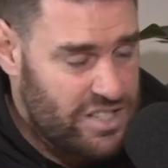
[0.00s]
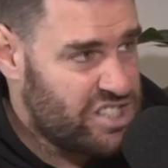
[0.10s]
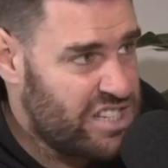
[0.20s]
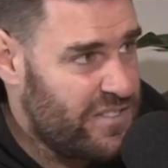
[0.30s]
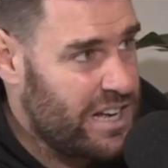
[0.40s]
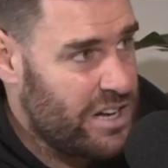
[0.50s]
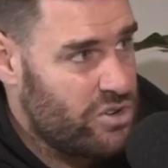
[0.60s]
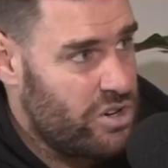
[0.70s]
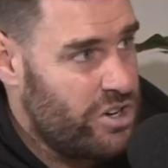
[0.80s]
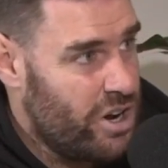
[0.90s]

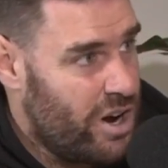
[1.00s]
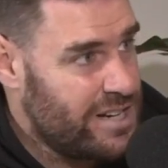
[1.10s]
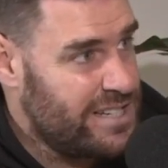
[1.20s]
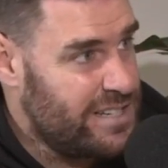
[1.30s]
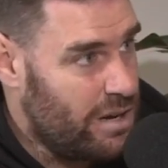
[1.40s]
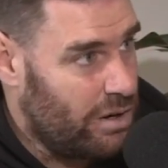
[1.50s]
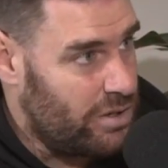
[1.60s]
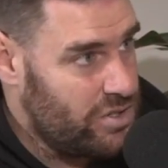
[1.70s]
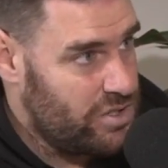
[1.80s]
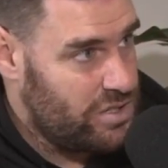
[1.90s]

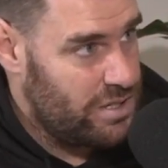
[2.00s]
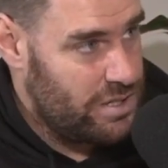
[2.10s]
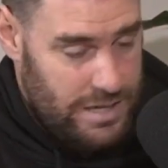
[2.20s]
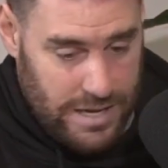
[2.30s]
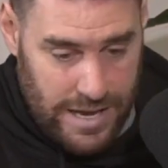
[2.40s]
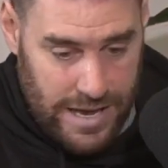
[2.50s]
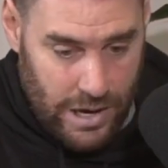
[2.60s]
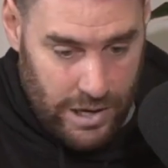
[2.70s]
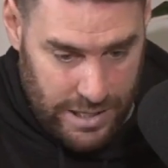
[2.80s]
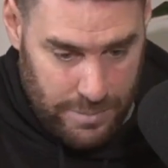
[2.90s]
$790
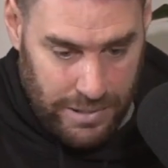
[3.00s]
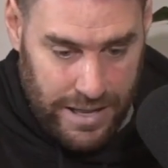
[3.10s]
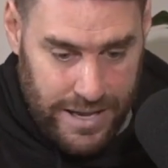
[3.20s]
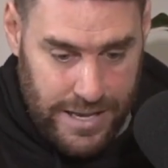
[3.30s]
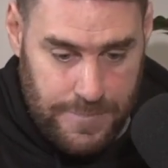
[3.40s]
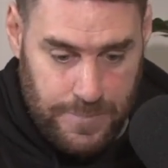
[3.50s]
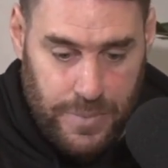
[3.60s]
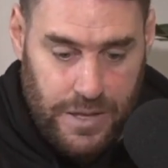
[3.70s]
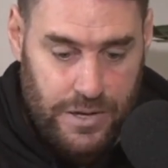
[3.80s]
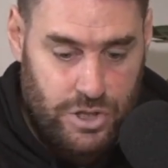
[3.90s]
in play.
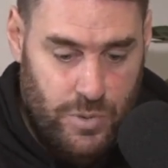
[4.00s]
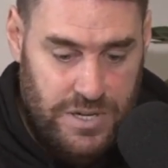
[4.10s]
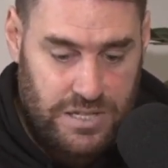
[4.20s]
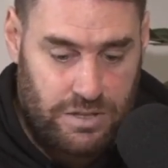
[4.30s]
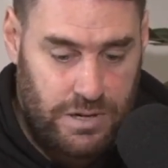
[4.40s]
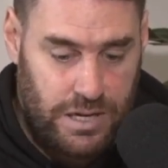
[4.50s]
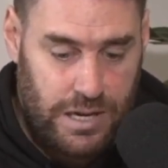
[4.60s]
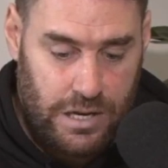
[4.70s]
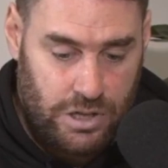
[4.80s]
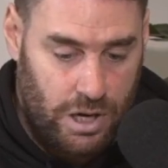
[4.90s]

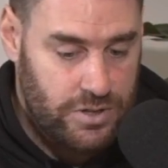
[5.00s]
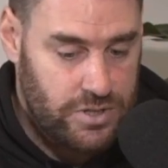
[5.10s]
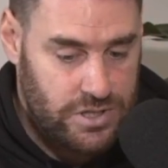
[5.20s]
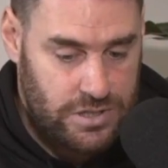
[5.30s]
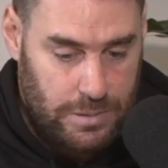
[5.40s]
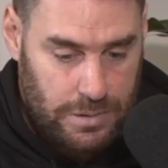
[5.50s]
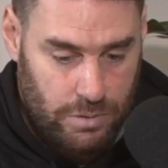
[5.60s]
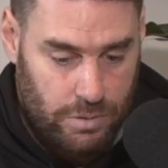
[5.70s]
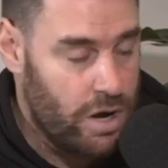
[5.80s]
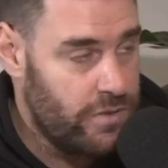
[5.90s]
$23,
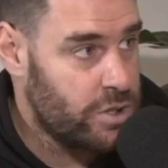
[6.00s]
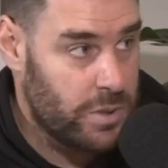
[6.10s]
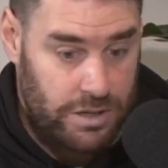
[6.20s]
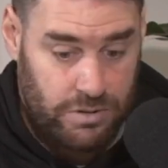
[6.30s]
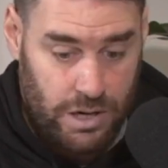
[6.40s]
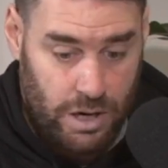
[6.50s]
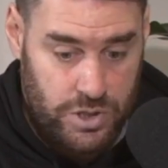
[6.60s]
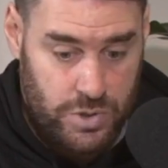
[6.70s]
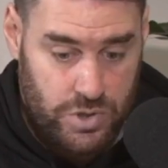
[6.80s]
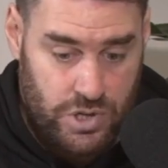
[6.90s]
or over
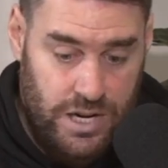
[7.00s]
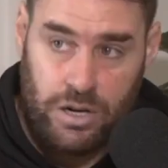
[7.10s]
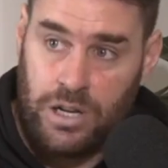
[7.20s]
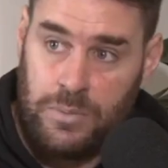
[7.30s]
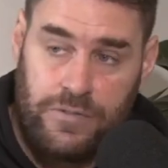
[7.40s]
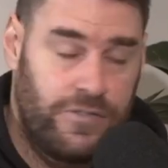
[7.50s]
$23 was traded on him at